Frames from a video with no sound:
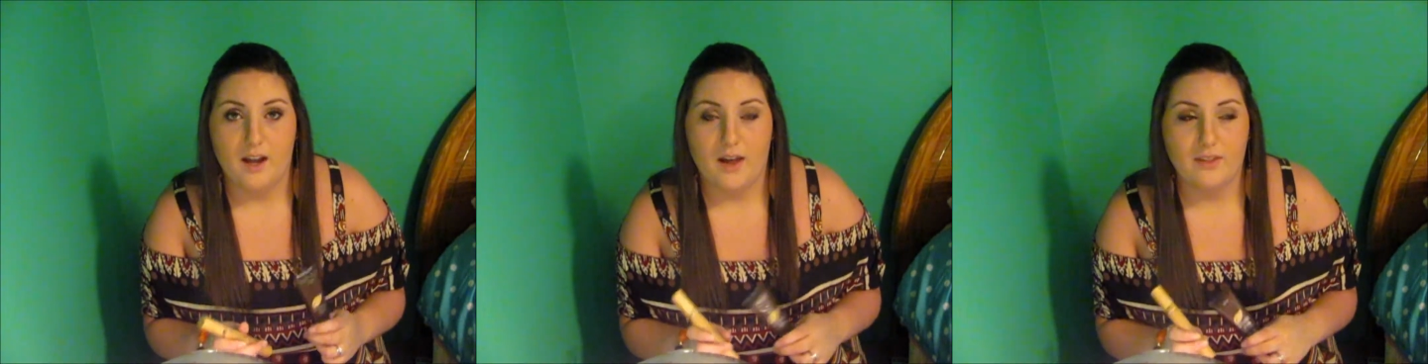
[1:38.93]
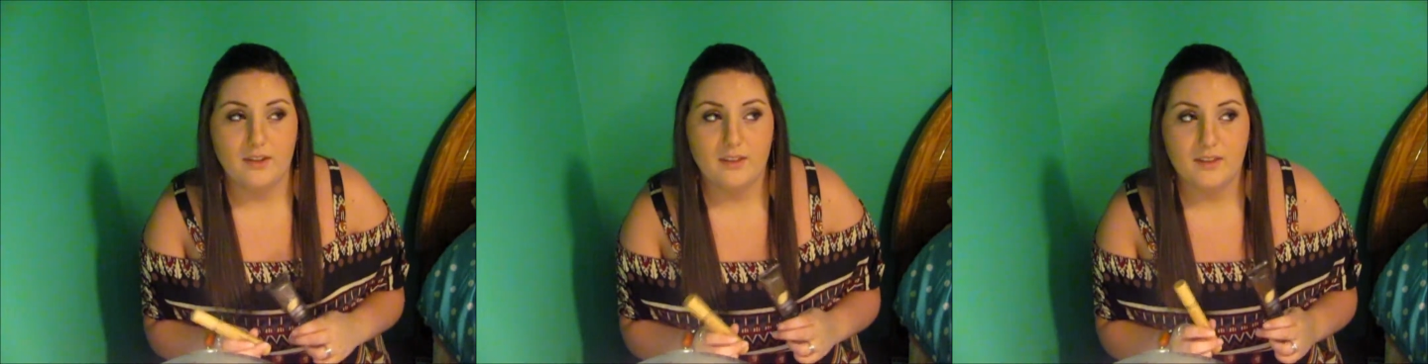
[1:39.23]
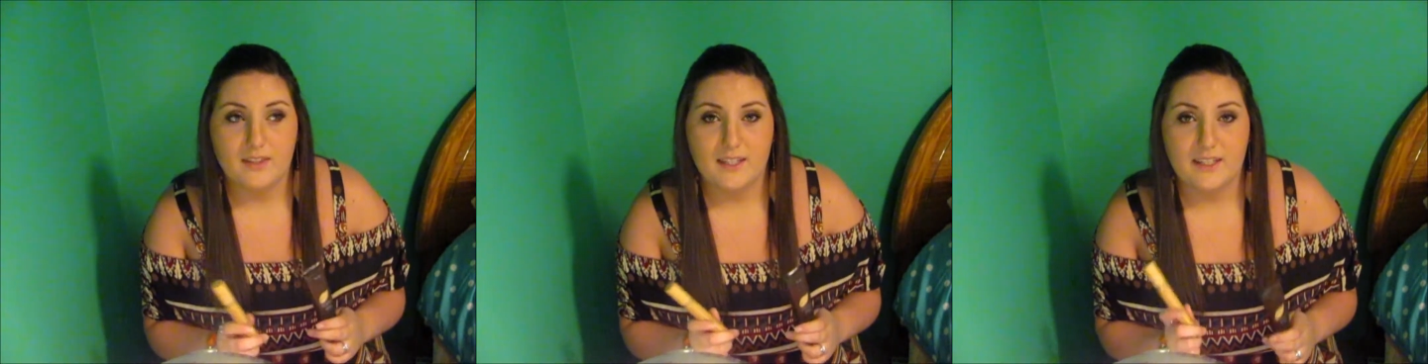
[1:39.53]
I think
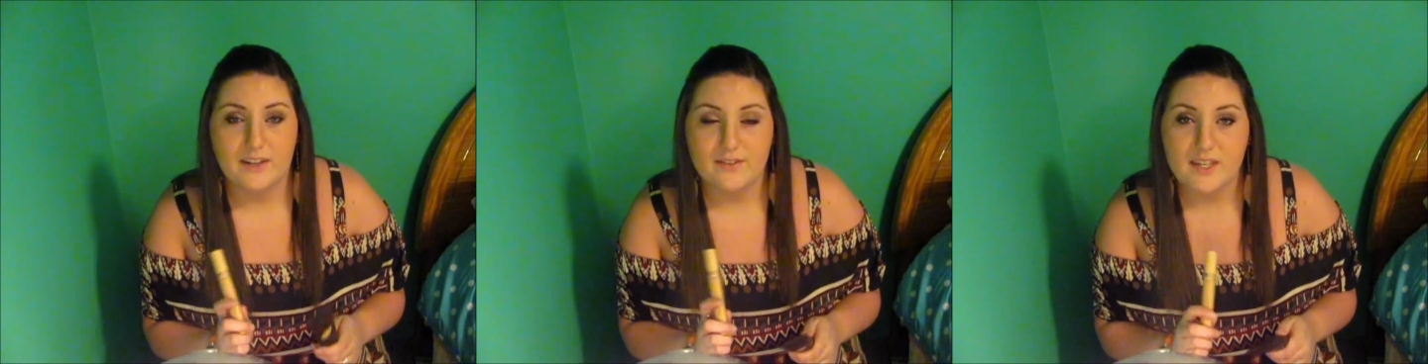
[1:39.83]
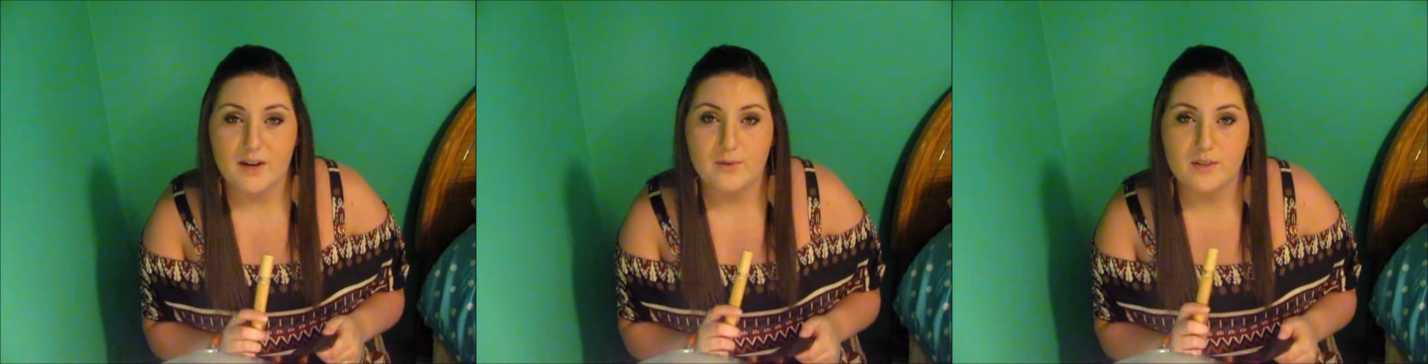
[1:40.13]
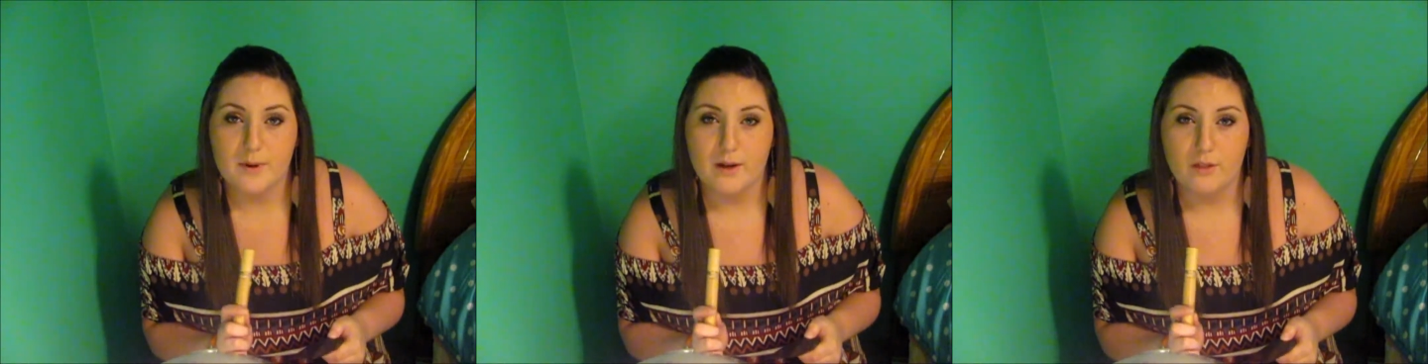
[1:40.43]
that the gift set was
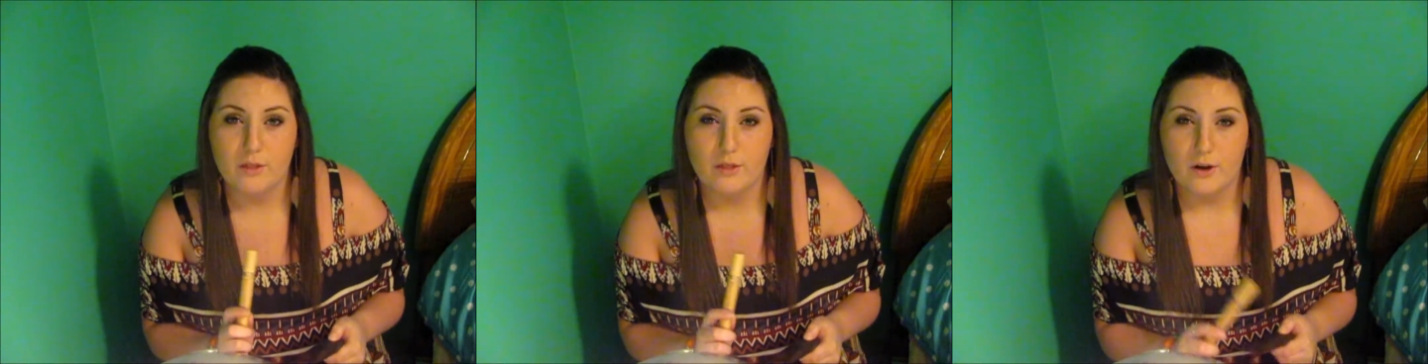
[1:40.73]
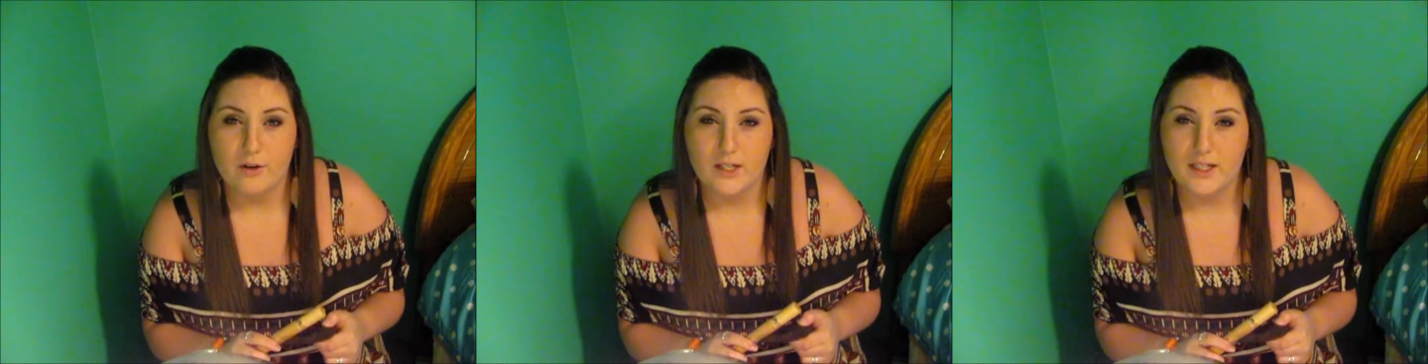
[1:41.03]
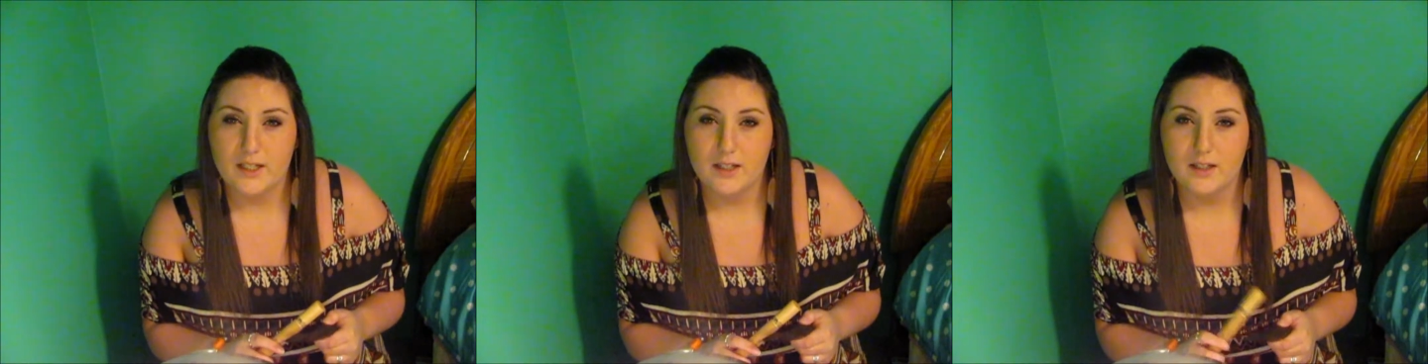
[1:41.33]
about
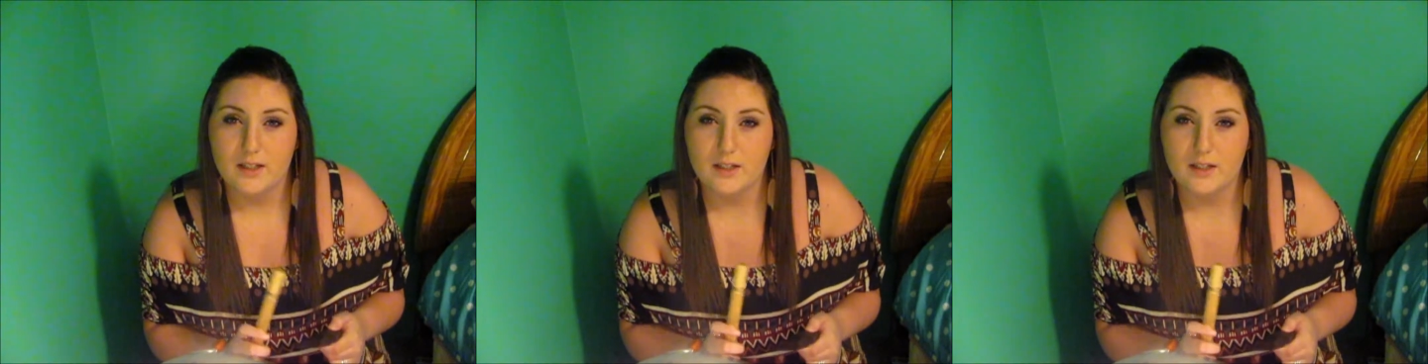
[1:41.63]
$30